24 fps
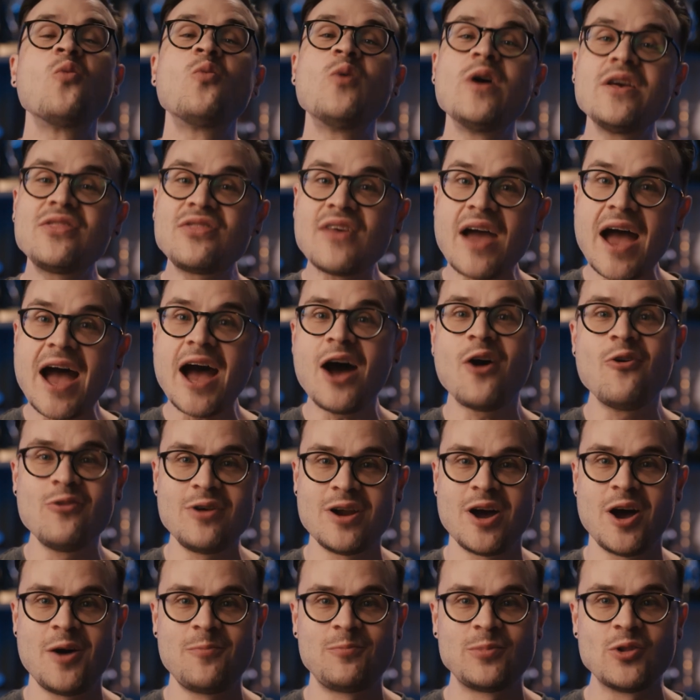
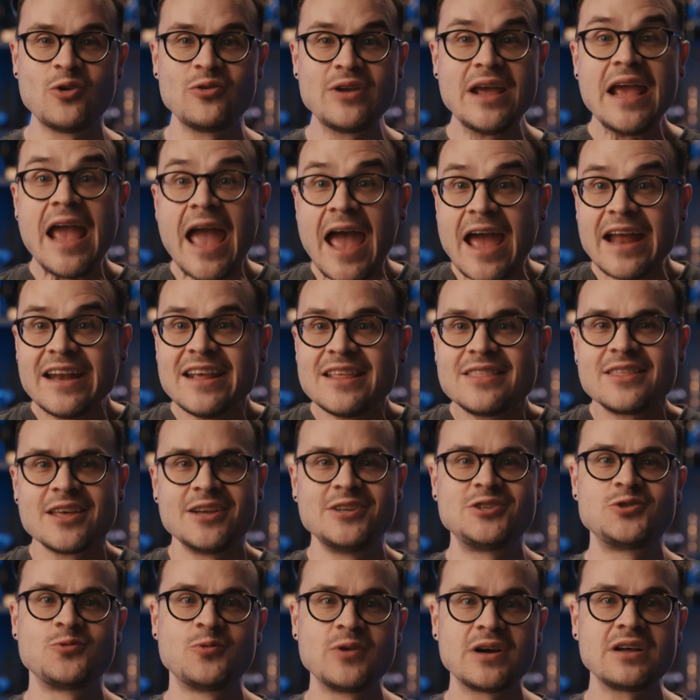without uploading
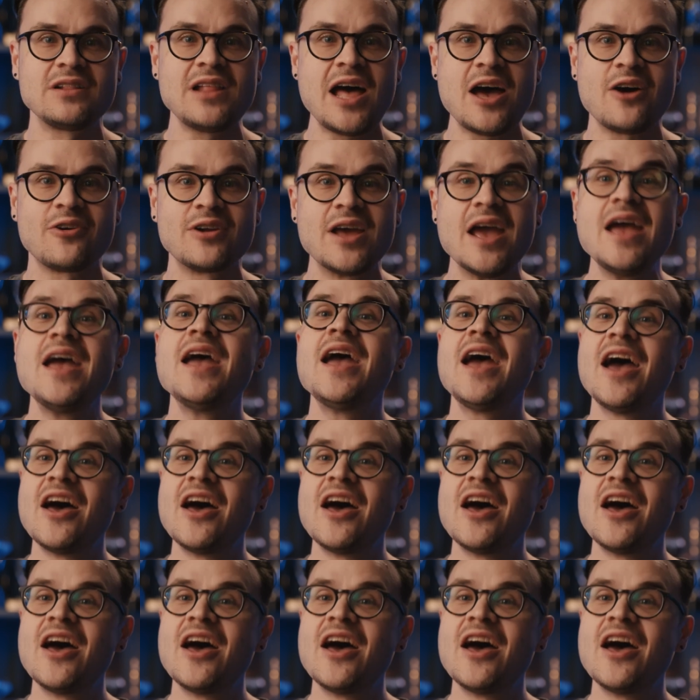anything to a cloud.